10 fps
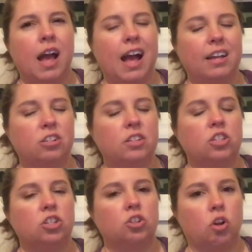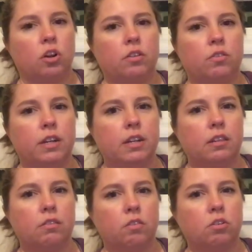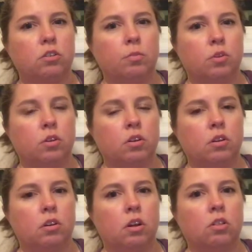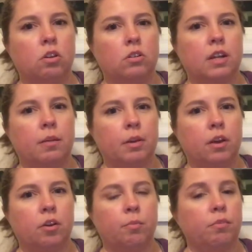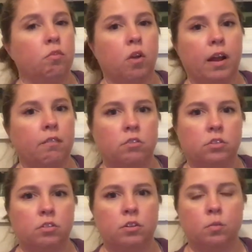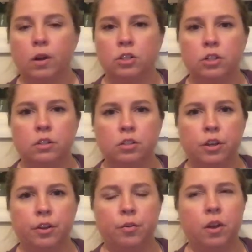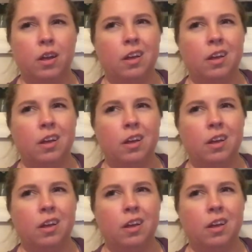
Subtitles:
I actually started reading the first book a long time ago before I ever started watching the show,